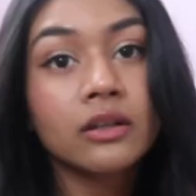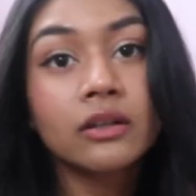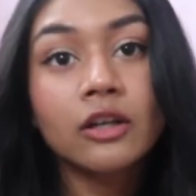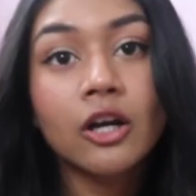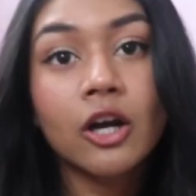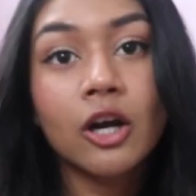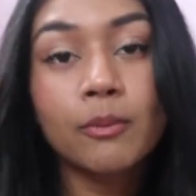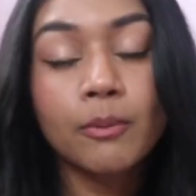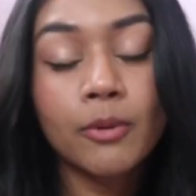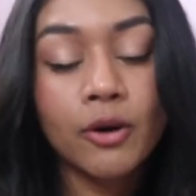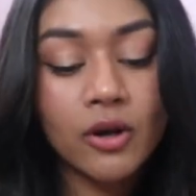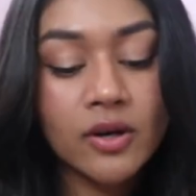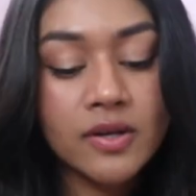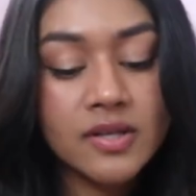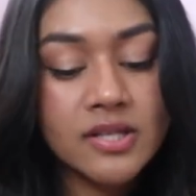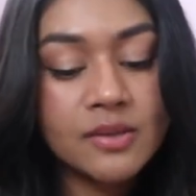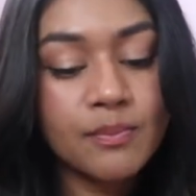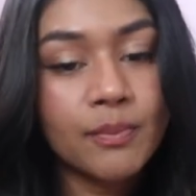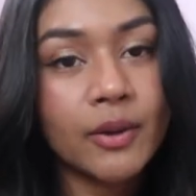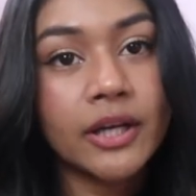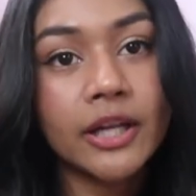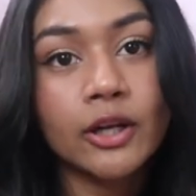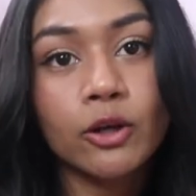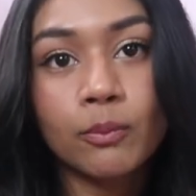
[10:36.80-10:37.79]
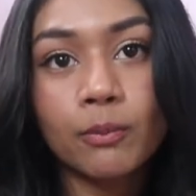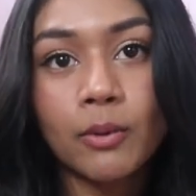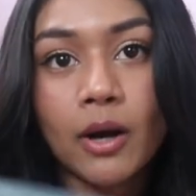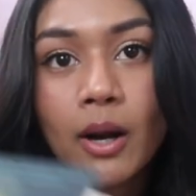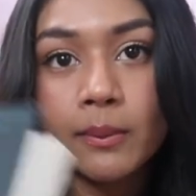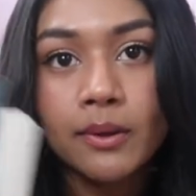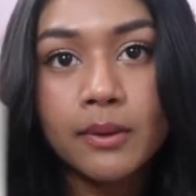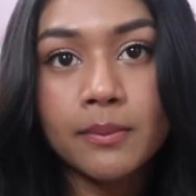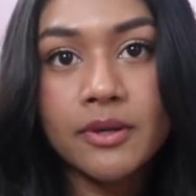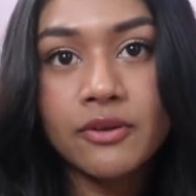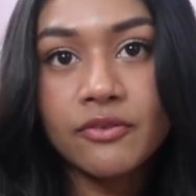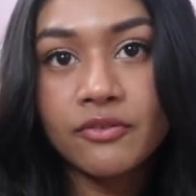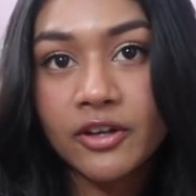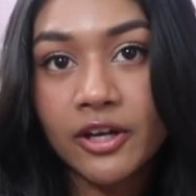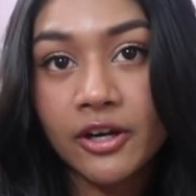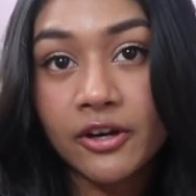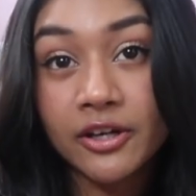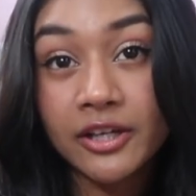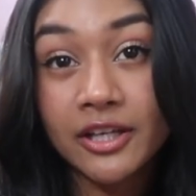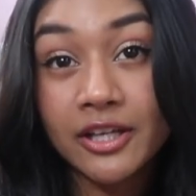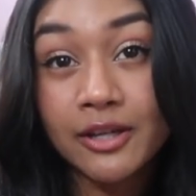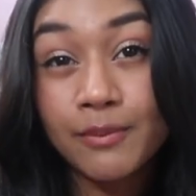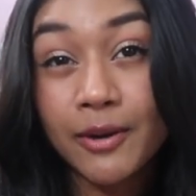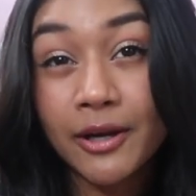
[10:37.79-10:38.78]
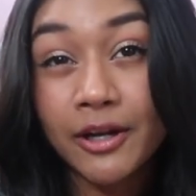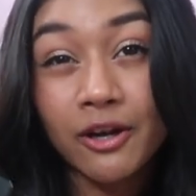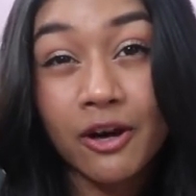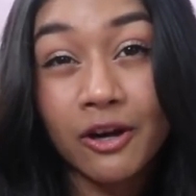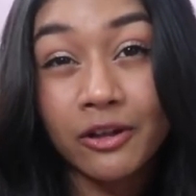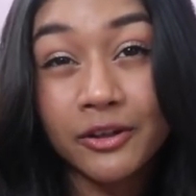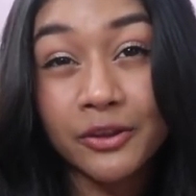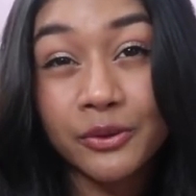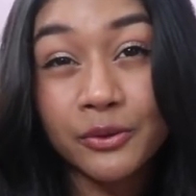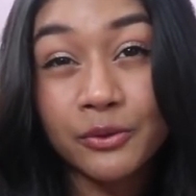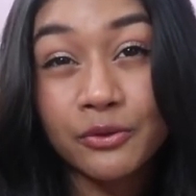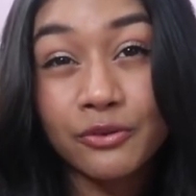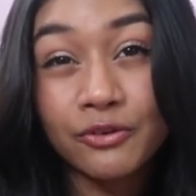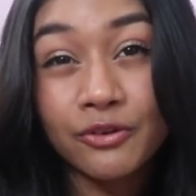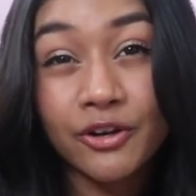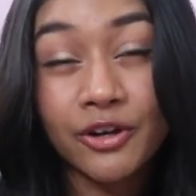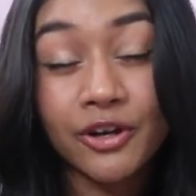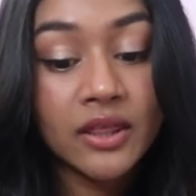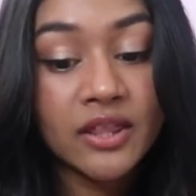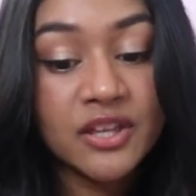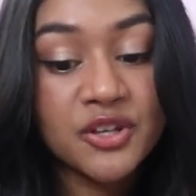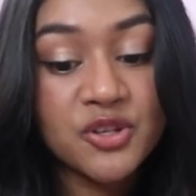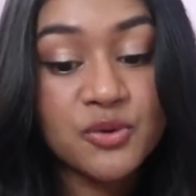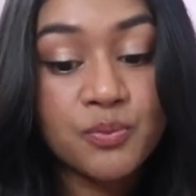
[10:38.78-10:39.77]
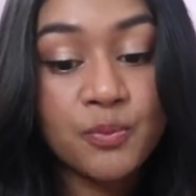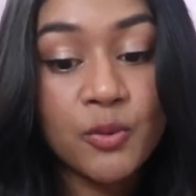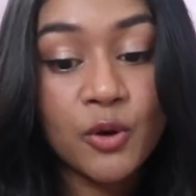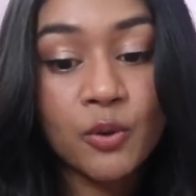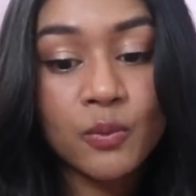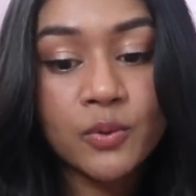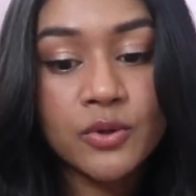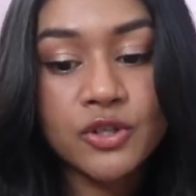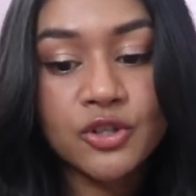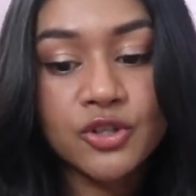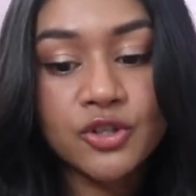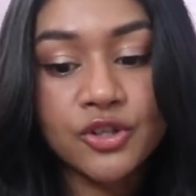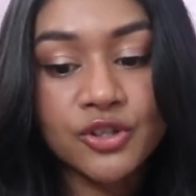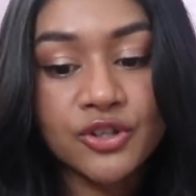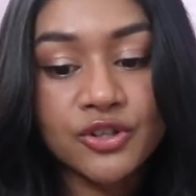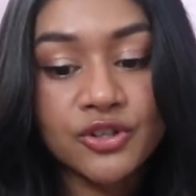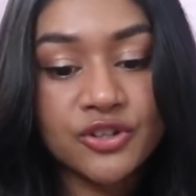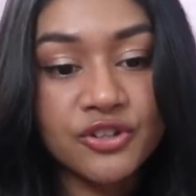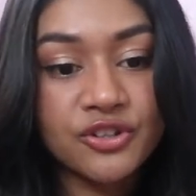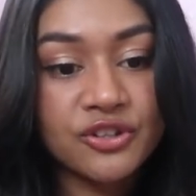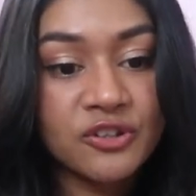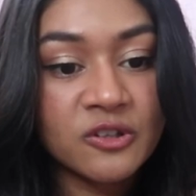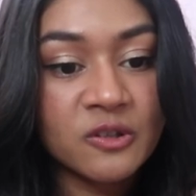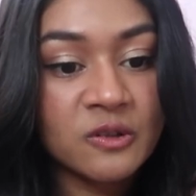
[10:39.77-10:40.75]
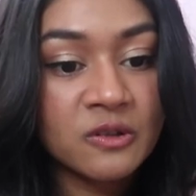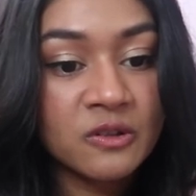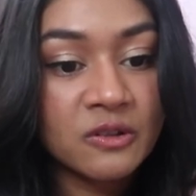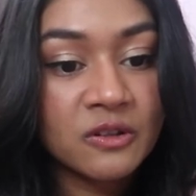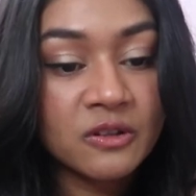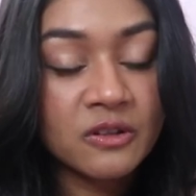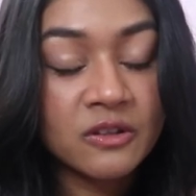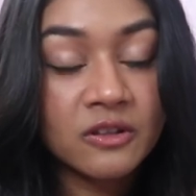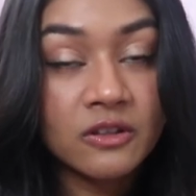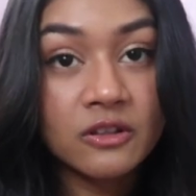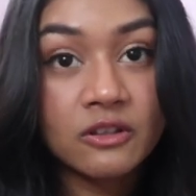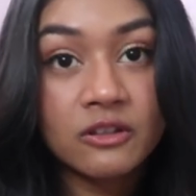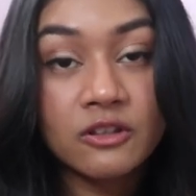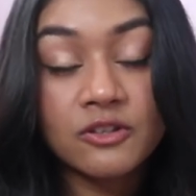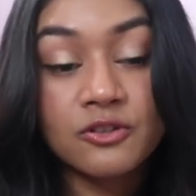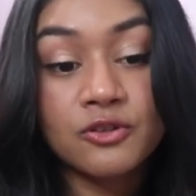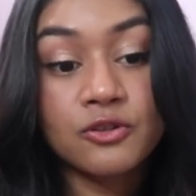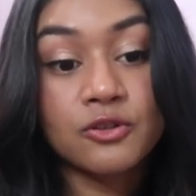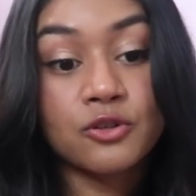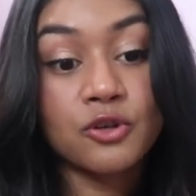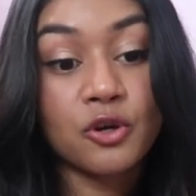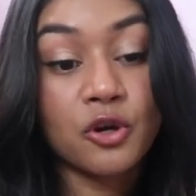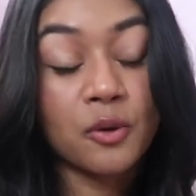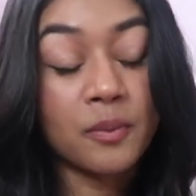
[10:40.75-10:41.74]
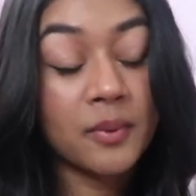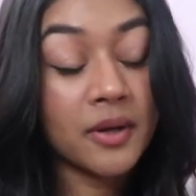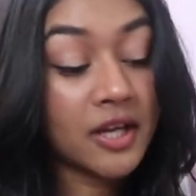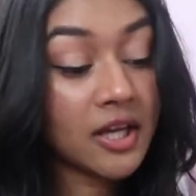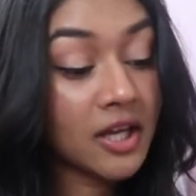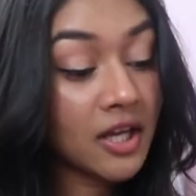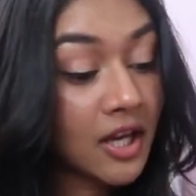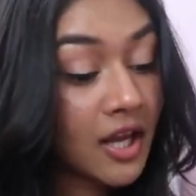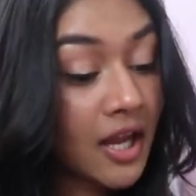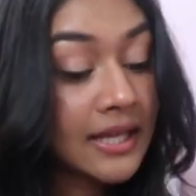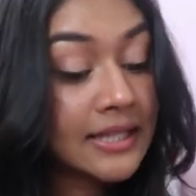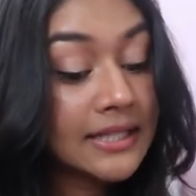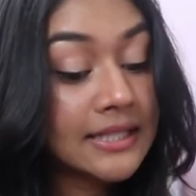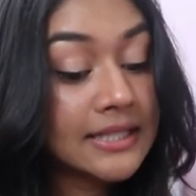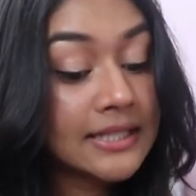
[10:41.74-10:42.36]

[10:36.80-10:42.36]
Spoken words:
her books, but it'll probably be Verity by Colleen Hoover. This book was just disturbing.